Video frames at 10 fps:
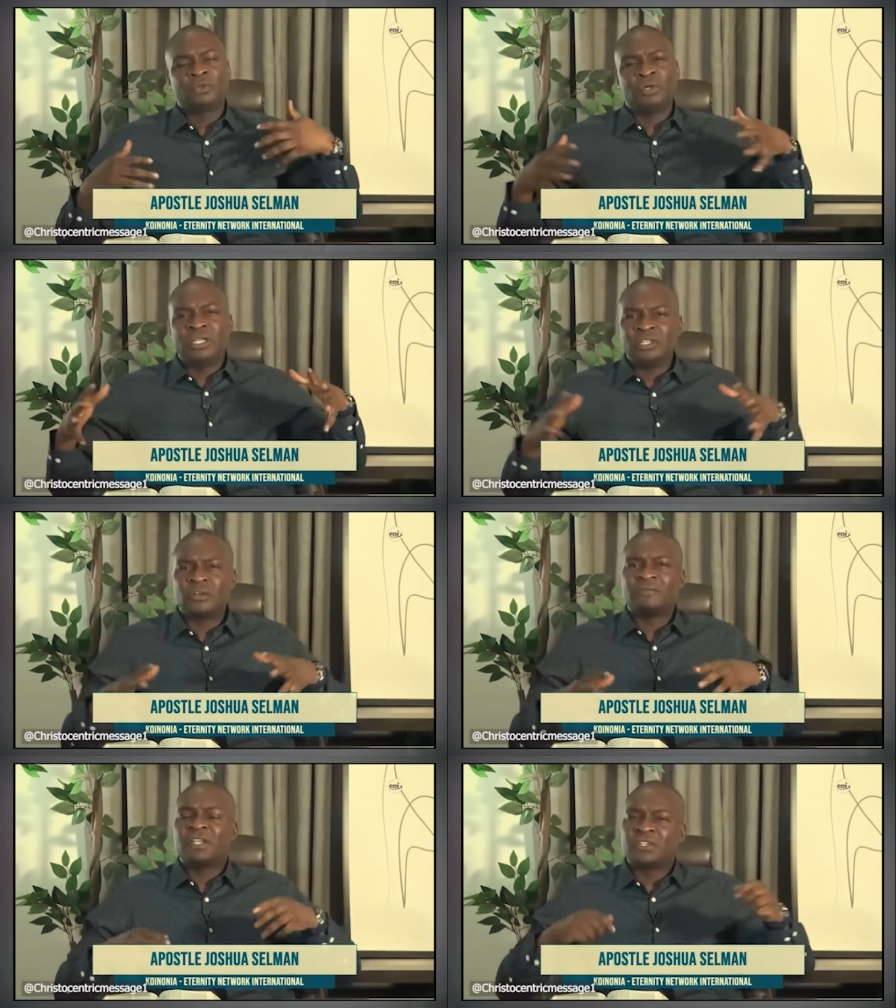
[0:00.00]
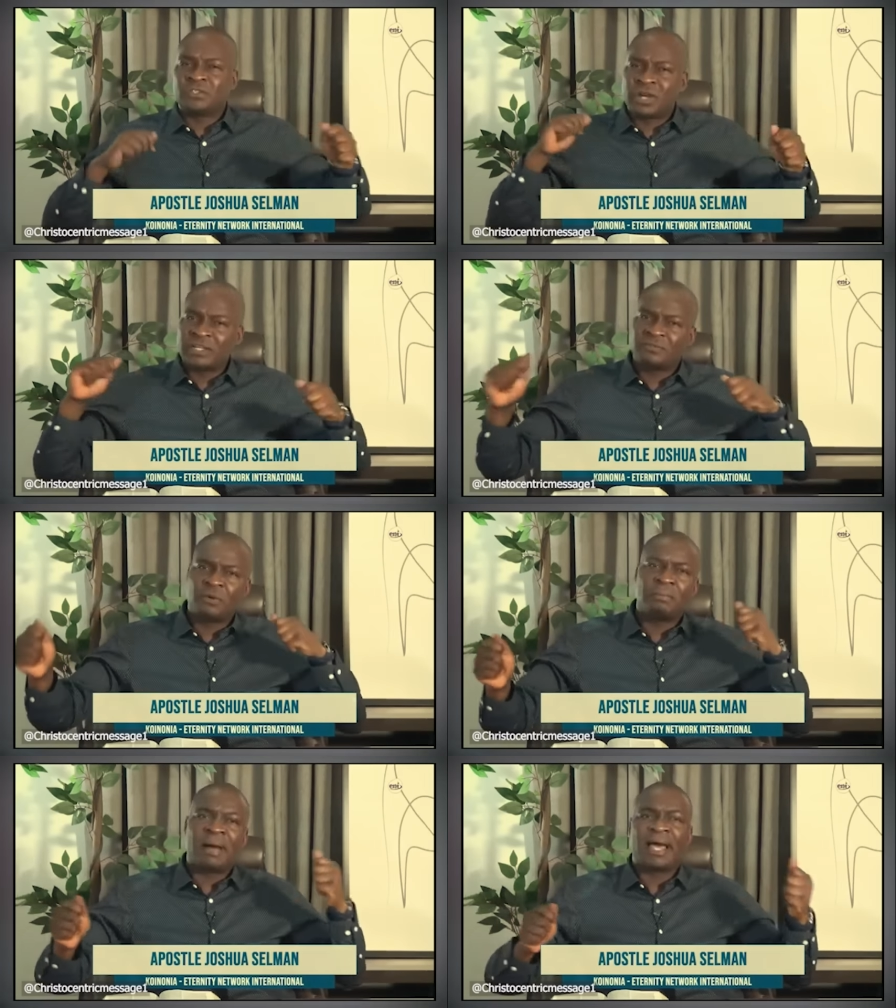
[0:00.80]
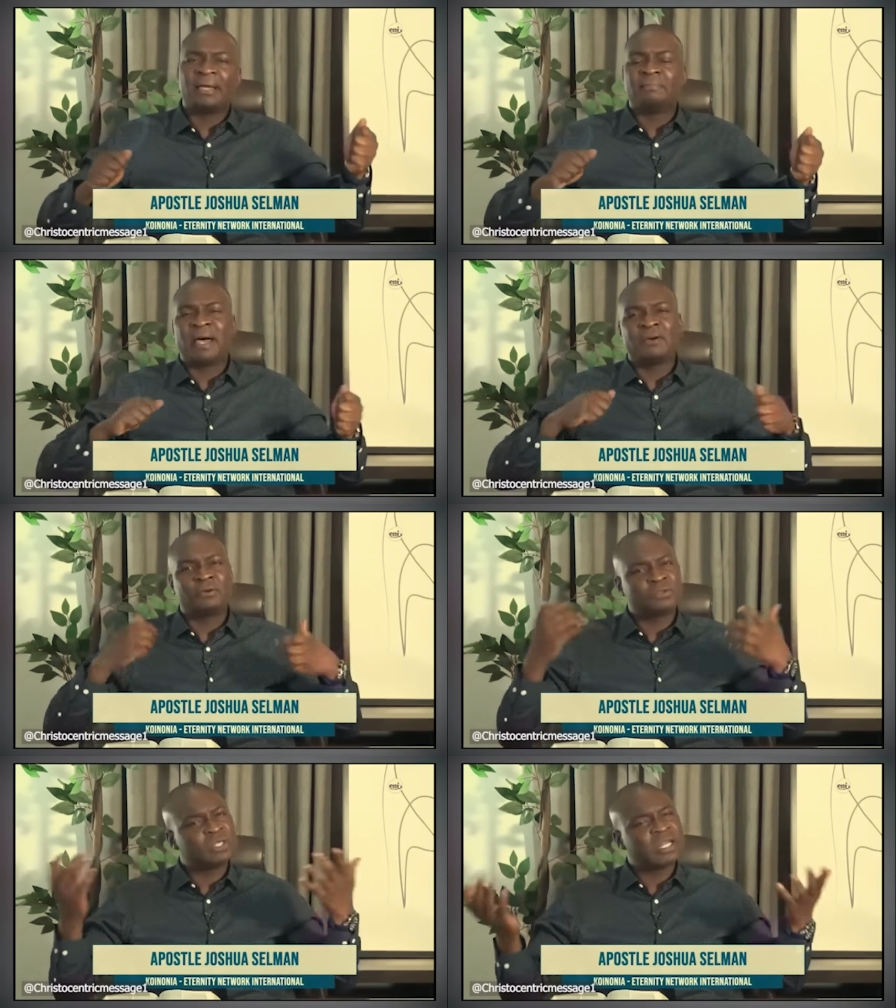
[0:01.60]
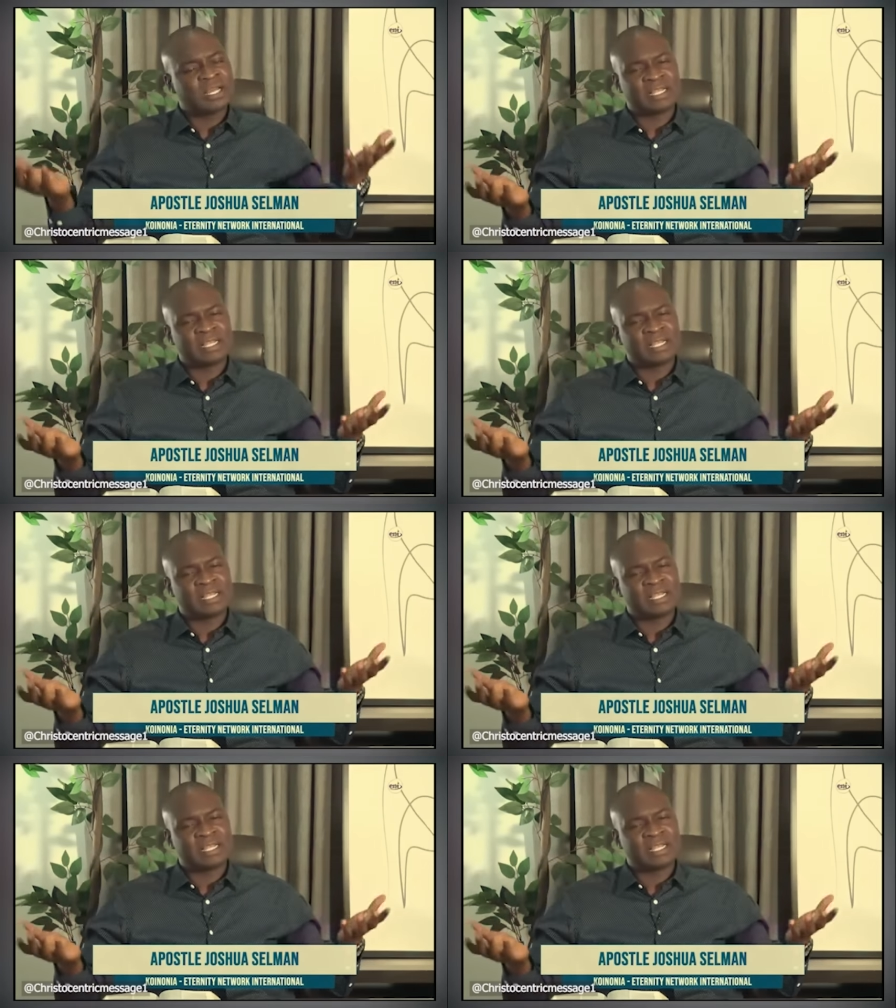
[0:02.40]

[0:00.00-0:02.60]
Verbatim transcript: to ease off the stress from my, my routine.